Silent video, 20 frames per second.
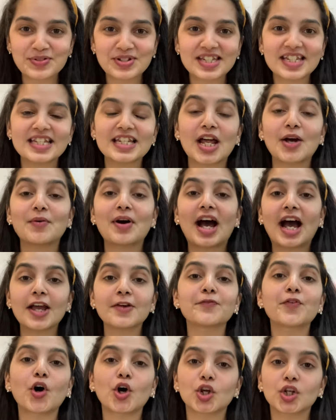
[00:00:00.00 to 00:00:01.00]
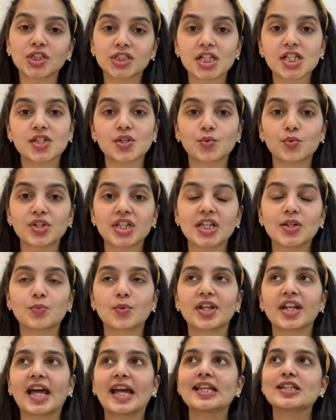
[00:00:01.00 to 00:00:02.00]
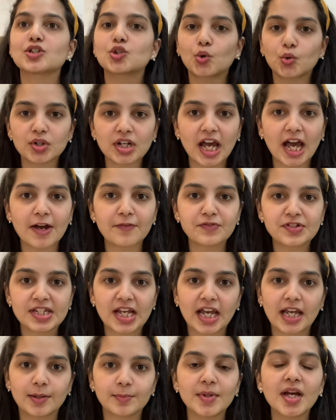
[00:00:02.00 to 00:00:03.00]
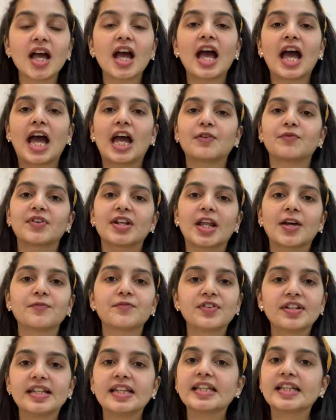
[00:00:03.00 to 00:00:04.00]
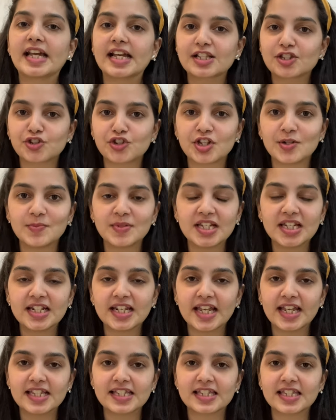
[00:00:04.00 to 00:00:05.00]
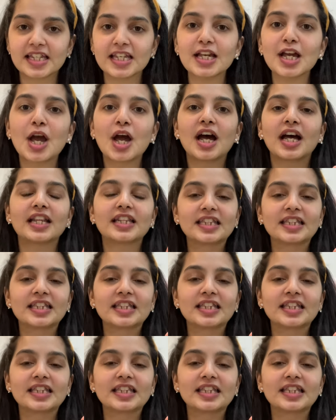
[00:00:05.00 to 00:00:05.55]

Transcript: routine. Now I follow this routine when I don't have time and when I'm feeling extremely lazy.